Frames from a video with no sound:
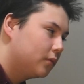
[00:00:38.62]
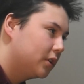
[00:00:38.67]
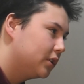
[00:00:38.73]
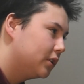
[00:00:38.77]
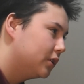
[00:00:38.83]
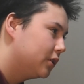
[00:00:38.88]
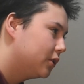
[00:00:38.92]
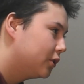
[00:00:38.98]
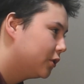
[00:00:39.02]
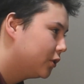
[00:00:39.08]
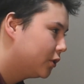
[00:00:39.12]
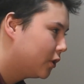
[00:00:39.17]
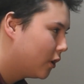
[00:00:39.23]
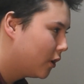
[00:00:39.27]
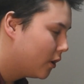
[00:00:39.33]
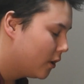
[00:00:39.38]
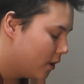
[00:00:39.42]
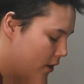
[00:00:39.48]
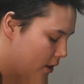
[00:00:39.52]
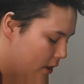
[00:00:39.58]
My sister
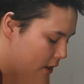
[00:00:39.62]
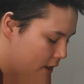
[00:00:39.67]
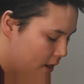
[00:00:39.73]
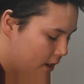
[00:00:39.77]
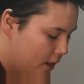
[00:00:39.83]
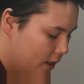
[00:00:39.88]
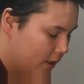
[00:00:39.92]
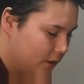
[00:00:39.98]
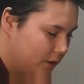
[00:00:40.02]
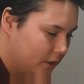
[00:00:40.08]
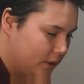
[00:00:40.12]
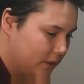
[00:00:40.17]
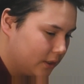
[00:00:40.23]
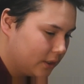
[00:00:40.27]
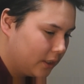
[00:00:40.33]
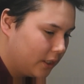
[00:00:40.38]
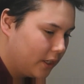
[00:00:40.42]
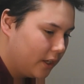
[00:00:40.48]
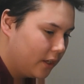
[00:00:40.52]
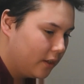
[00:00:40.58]
Shar, and she
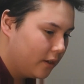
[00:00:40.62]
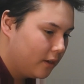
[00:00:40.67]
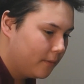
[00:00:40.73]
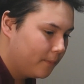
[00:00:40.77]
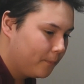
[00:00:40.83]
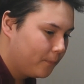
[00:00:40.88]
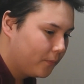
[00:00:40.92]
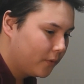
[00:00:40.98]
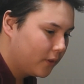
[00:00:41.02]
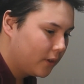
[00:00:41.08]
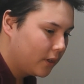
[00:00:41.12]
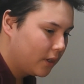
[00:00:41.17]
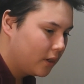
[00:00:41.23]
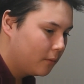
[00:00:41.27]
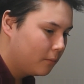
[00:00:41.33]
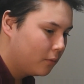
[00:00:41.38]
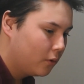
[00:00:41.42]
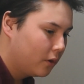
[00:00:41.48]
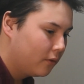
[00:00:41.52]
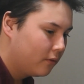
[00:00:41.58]
has a kid
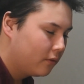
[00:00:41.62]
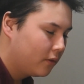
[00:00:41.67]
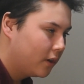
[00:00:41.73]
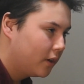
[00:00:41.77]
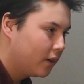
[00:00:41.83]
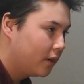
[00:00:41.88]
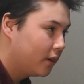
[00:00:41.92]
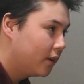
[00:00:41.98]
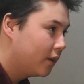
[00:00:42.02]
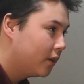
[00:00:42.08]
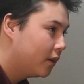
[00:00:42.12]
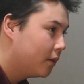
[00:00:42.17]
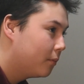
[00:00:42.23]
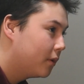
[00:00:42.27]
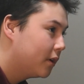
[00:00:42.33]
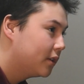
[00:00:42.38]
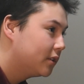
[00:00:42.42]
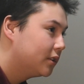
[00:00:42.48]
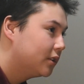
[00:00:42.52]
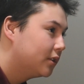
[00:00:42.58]
and a boyfriend, and then
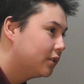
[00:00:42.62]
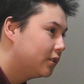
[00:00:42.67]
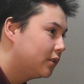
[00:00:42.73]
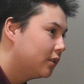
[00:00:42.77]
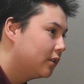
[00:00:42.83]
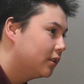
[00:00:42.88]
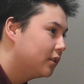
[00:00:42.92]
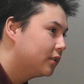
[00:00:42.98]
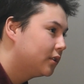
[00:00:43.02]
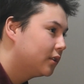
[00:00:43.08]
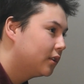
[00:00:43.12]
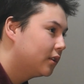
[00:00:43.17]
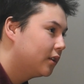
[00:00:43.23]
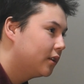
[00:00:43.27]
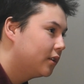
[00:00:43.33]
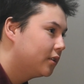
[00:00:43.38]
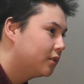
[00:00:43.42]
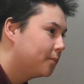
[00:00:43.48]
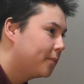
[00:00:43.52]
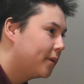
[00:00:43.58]
my sister
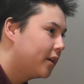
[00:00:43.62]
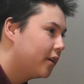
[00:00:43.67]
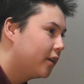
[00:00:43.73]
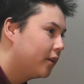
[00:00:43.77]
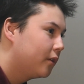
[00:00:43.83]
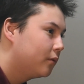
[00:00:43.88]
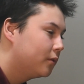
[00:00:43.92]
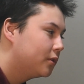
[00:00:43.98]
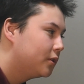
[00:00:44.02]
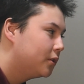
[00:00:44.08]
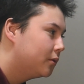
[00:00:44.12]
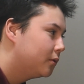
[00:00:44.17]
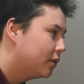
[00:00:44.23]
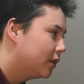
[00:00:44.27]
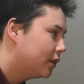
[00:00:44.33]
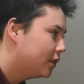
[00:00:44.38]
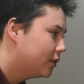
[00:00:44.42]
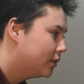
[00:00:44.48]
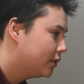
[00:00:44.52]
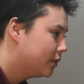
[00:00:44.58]
Alyssa is married with two
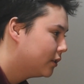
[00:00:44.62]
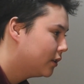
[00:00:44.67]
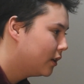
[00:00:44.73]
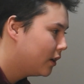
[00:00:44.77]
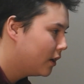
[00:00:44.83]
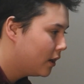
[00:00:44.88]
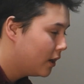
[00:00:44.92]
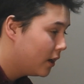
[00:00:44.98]
kids.